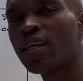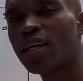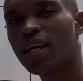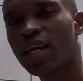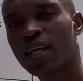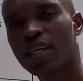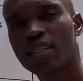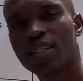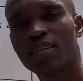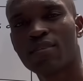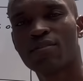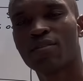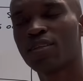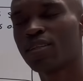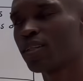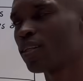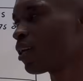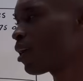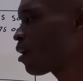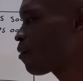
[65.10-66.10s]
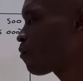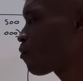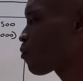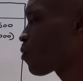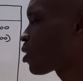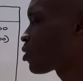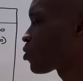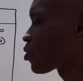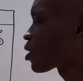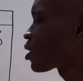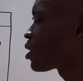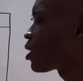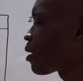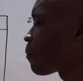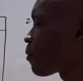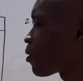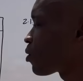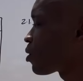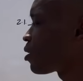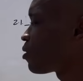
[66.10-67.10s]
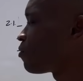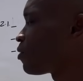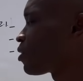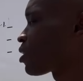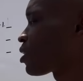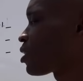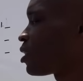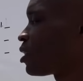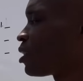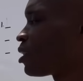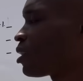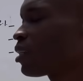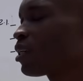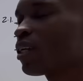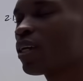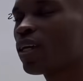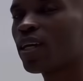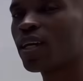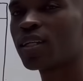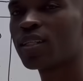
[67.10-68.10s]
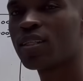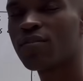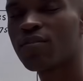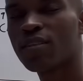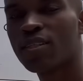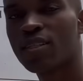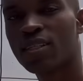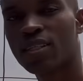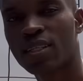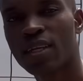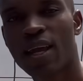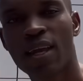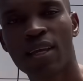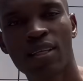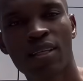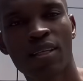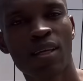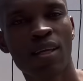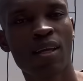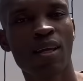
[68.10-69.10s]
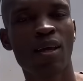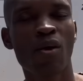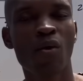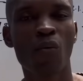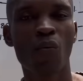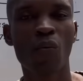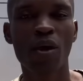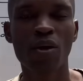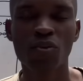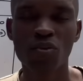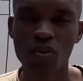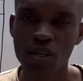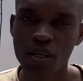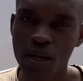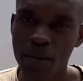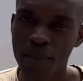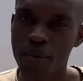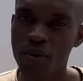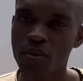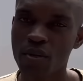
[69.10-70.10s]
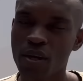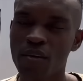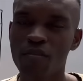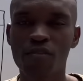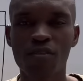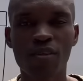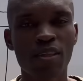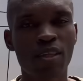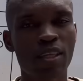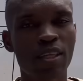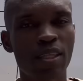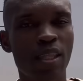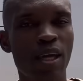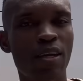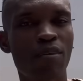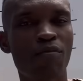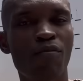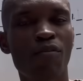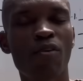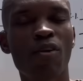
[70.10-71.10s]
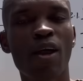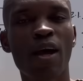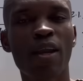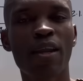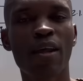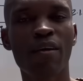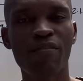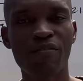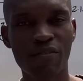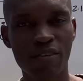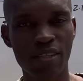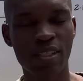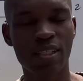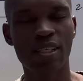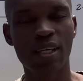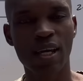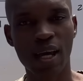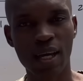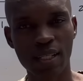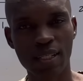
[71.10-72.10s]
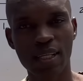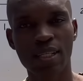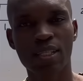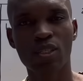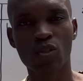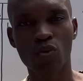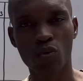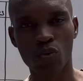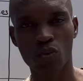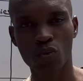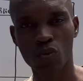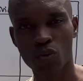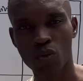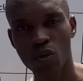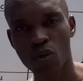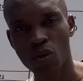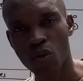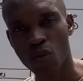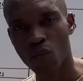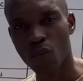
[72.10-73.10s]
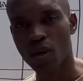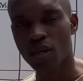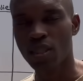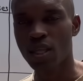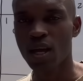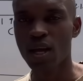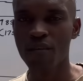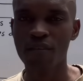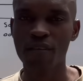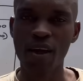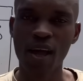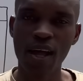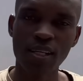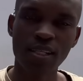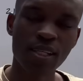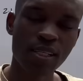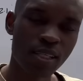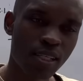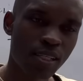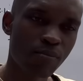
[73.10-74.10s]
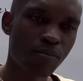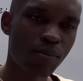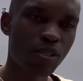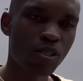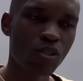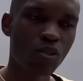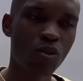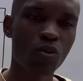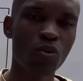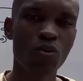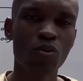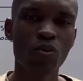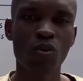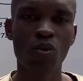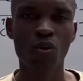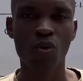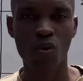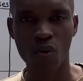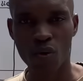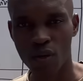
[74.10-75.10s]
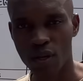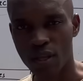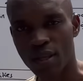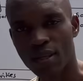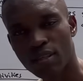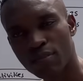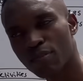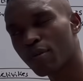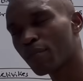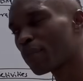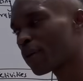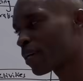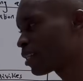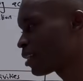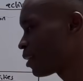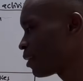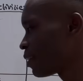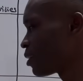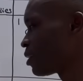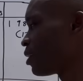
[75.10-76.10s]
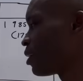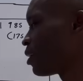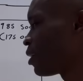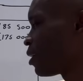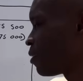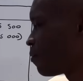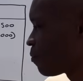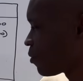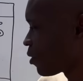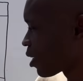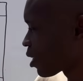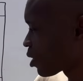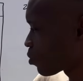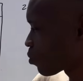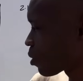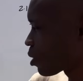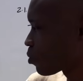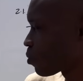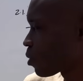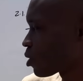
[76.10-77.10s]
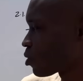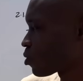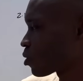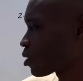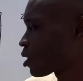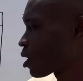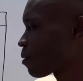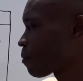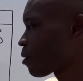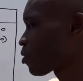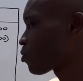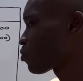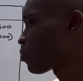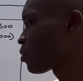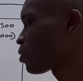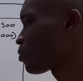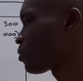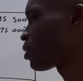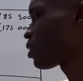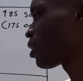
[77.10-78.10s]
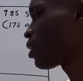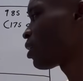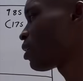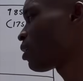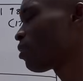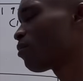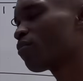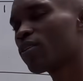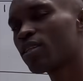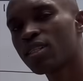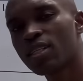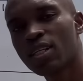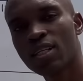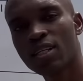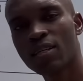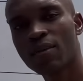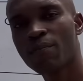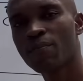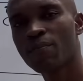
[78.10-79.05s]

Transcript: activity if we are talking about investing activities guys we are talking about everything that fall under fixed asset note whether asset has been sold or has been purchased that's what we are talking about when we said investing